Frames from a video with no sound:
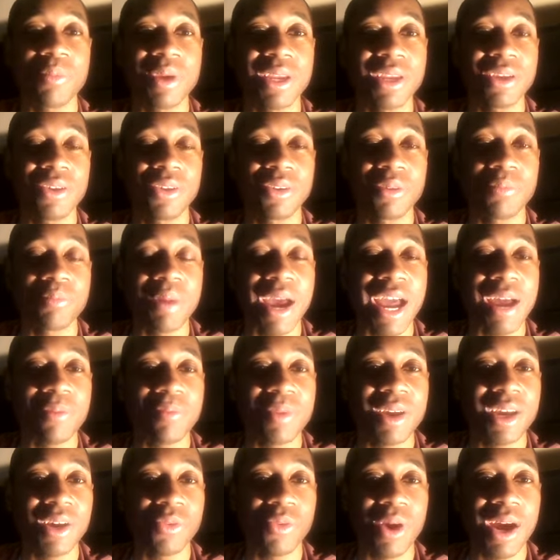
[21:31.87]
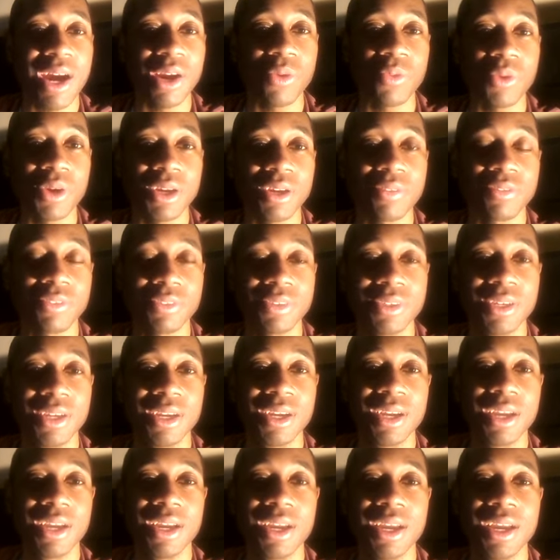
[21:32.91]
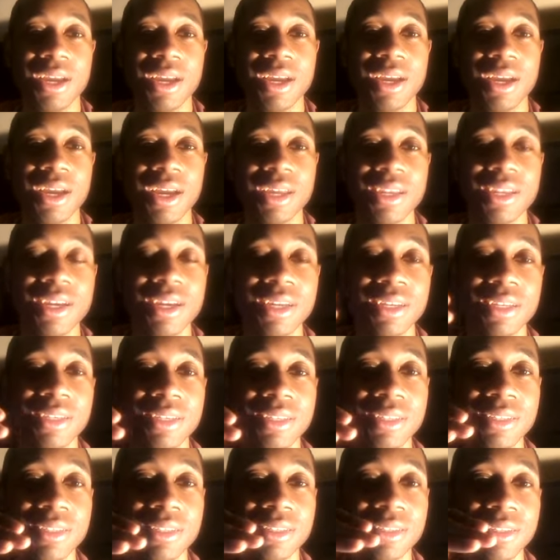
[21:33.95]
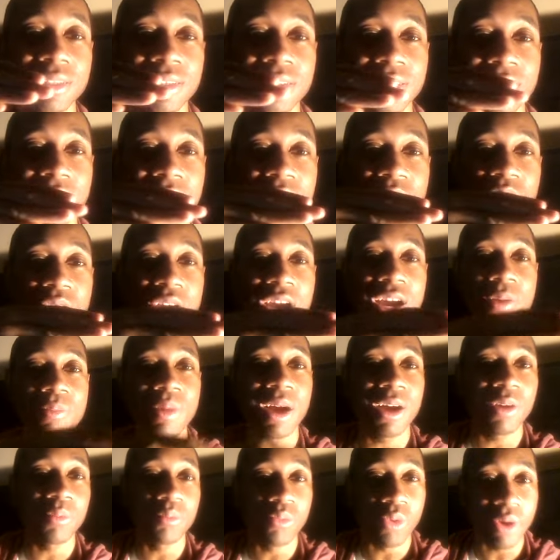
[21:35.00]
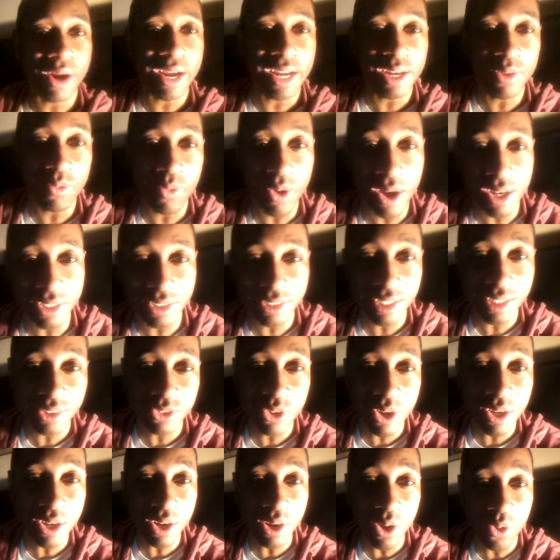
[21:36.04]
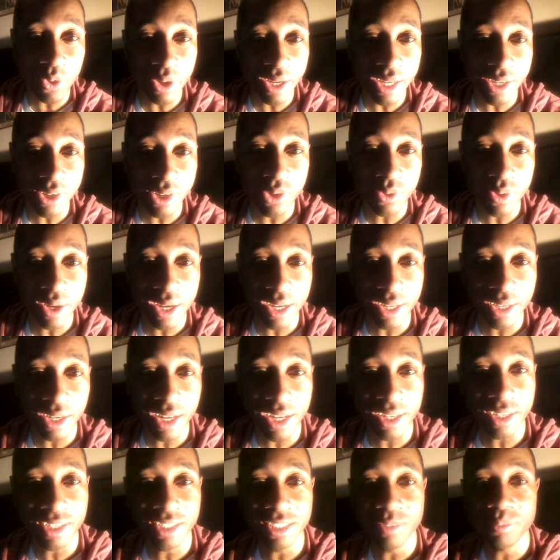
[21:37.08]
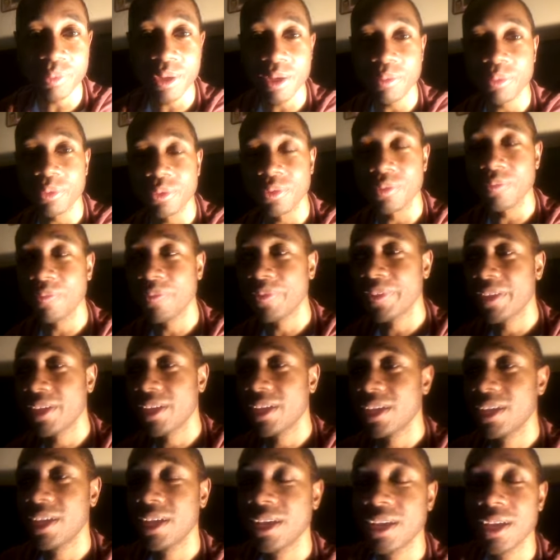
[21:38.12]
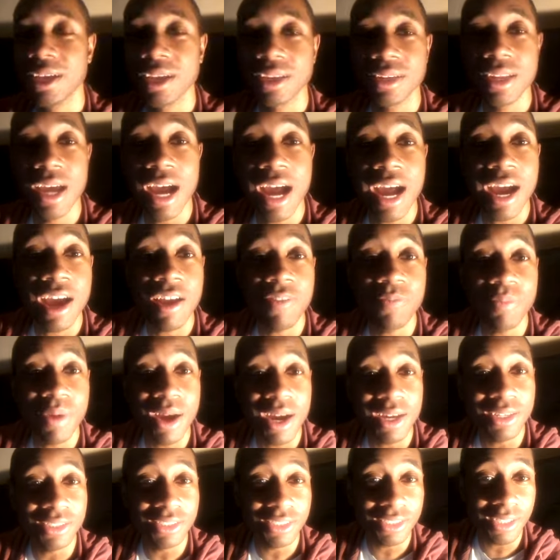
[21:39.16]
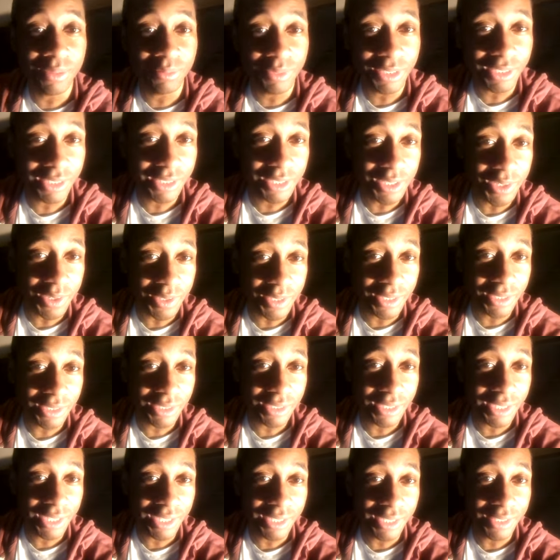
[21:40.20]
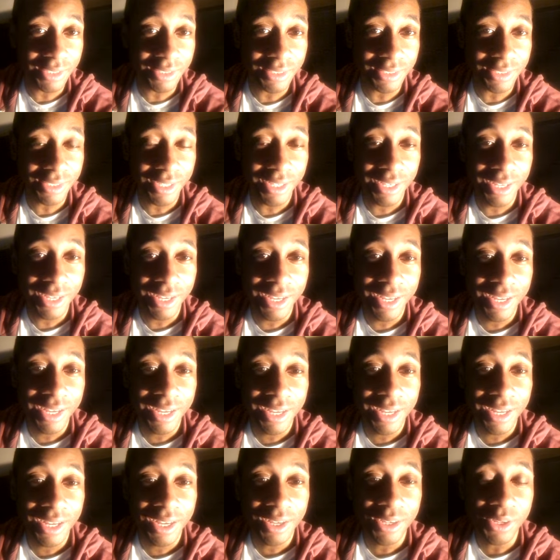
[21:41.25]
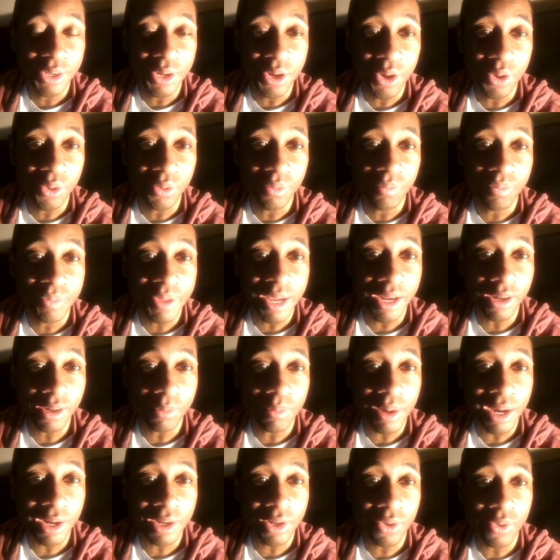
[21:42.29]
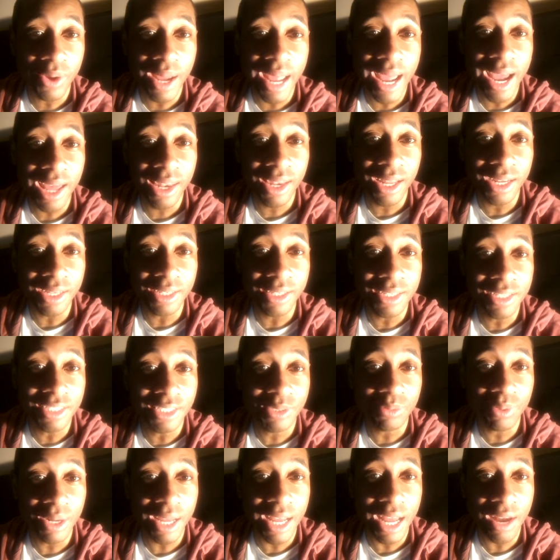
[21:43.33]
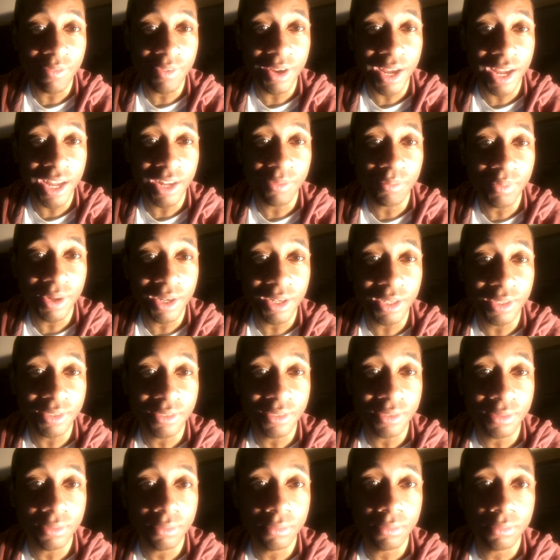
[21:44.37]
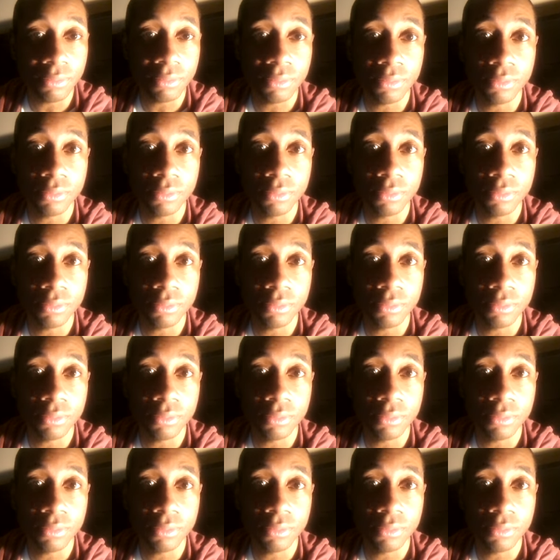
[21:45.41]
You know how it be on a Batman ride or whatever. And then you come out brainwashed. They trying to low key do that. Like these people, the hive mind is something serious, and you know everybody don't act like this when they have a hive mind.